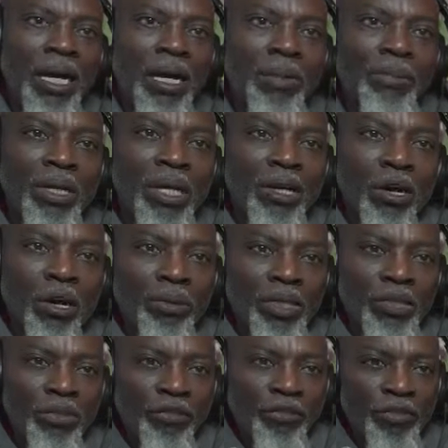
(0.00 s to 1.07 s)
encourage
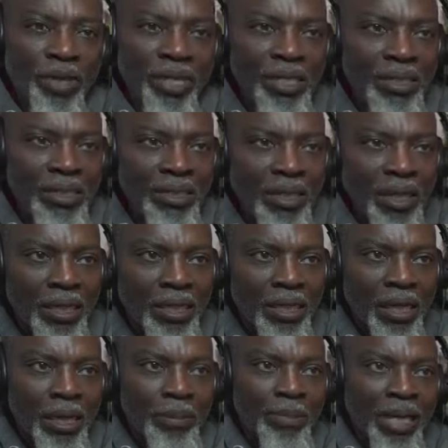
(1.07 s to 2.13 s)
your friends and
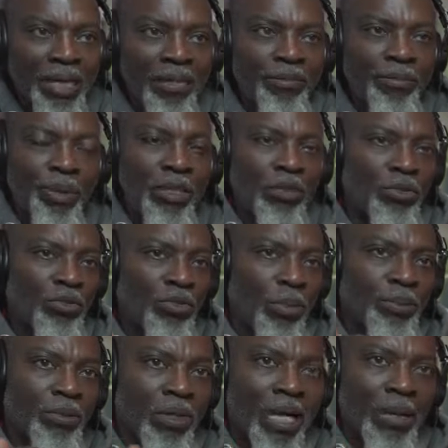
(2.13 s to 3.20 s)
everybody to
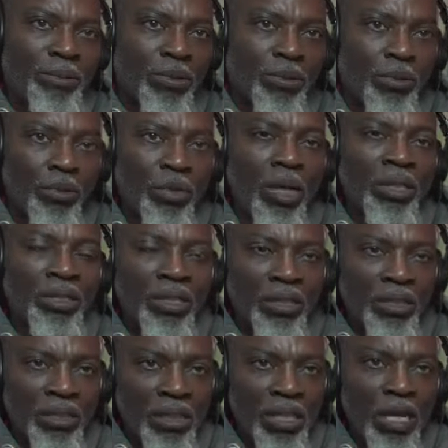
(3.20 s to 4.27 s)
subscribe to
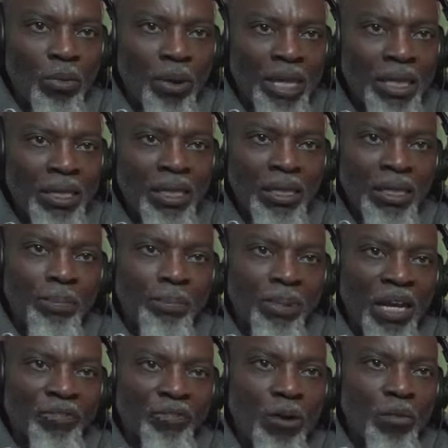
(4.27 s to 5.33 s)
Citizen AY, the
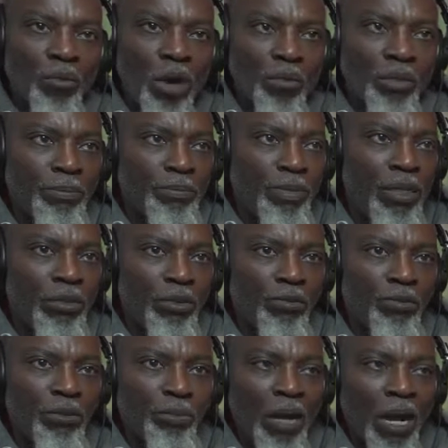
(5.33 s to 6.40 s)
platform where we speak truth
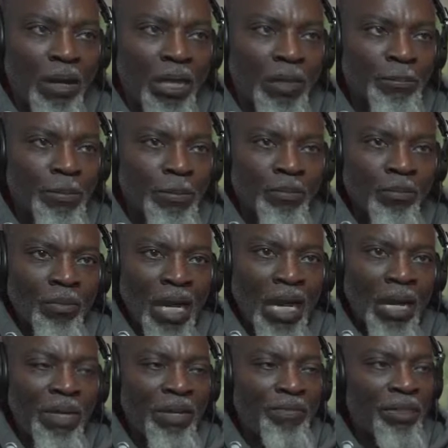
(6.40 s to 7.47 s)
to power.
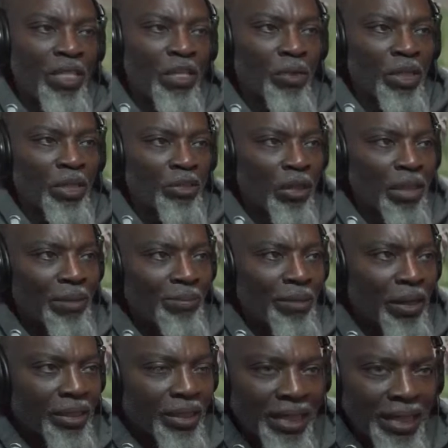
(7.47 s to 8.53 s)
Everything we're talking
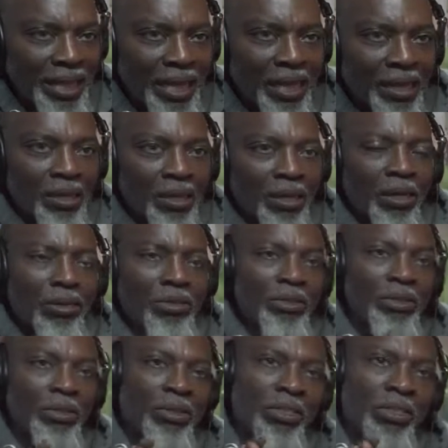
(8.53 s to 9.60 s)
about here
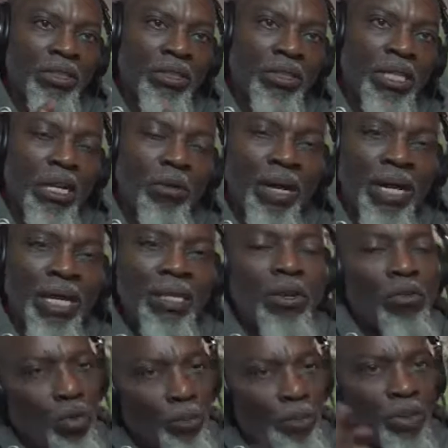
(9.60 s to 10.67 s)
on Citizen AY,
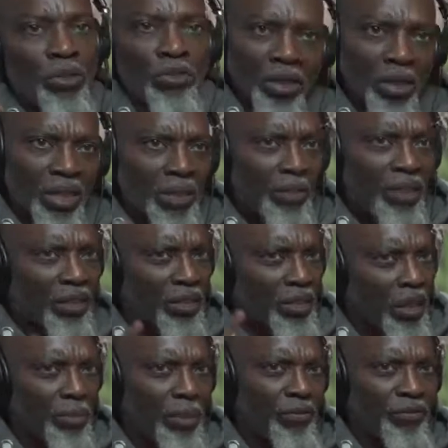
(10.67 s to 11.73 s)
we'll be talking about a
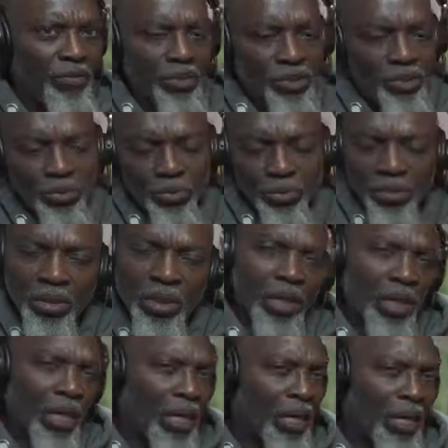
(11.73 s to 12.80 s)
number of issues.
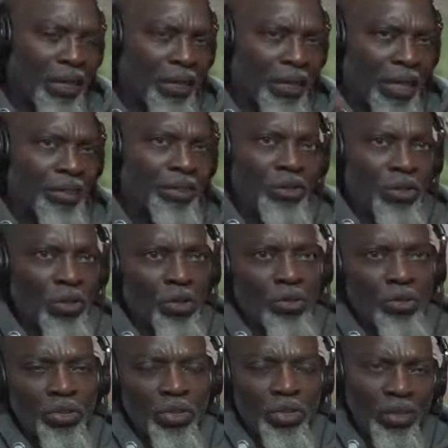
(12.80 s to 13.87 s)
As you all
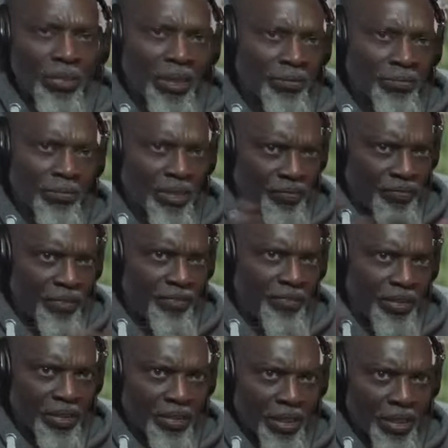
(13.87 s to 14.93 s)
know, the
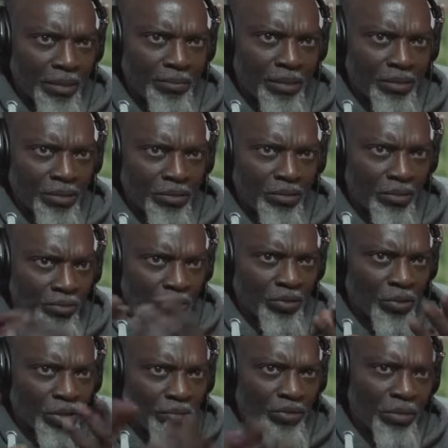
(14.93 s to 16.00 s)
favorite issue,
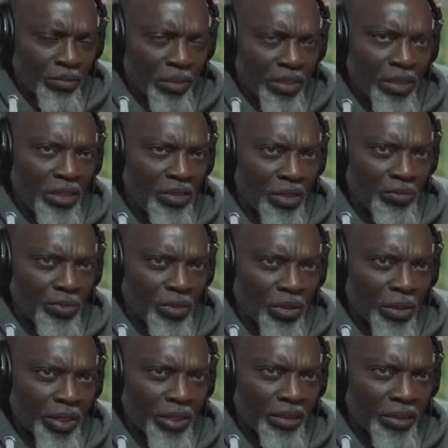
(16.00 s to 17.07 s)
one of the key things we talk
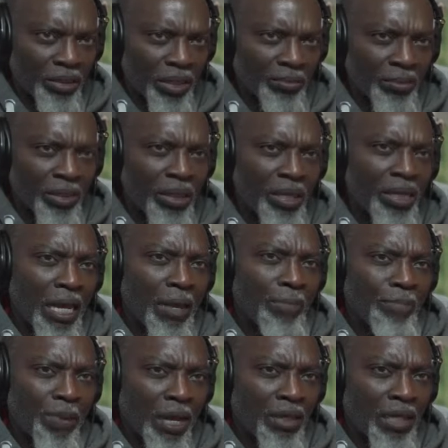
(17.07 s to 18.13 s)
about is
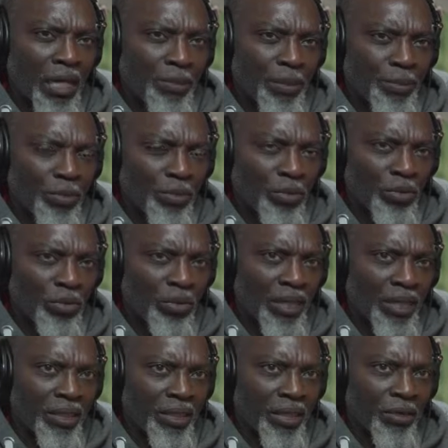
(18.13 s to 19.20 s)
empowering our people to know
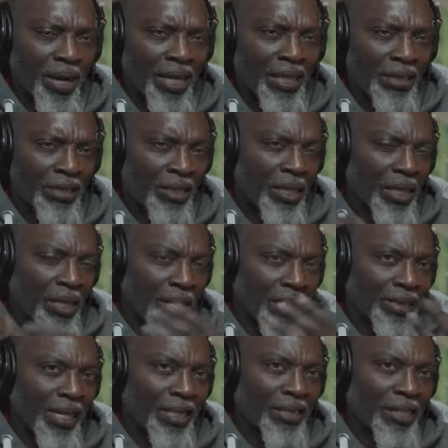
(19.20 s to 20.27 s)
their rights.
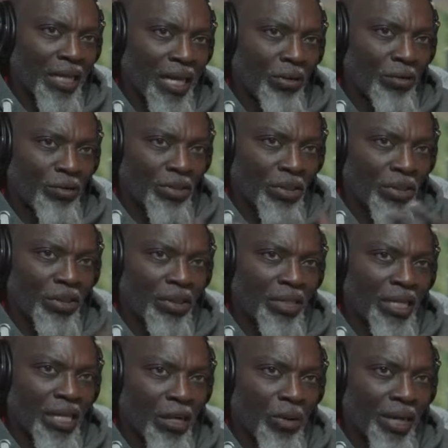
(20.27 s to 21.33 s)
And that's how Citizen
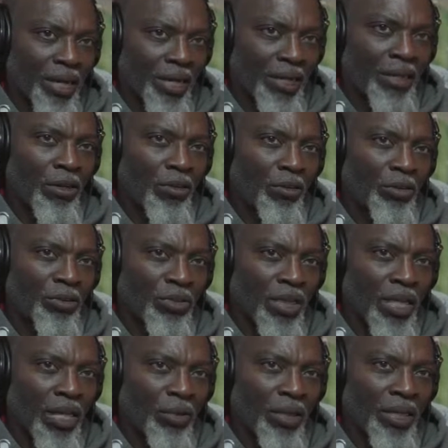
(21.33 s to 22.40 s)
AY,
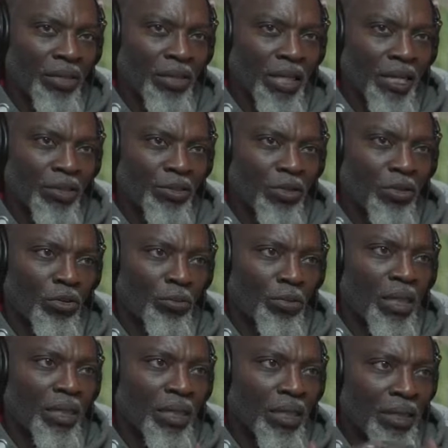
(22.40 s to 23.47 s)
Constitutional Awareness Action Group,
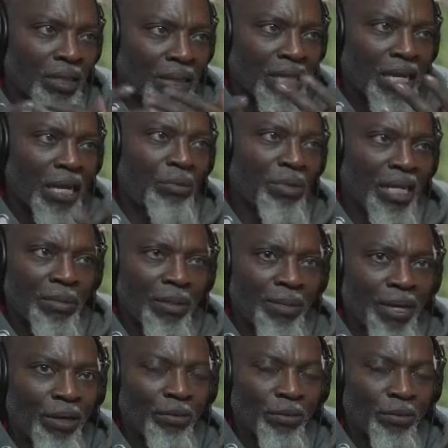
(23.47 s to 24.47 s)
that's how we came about.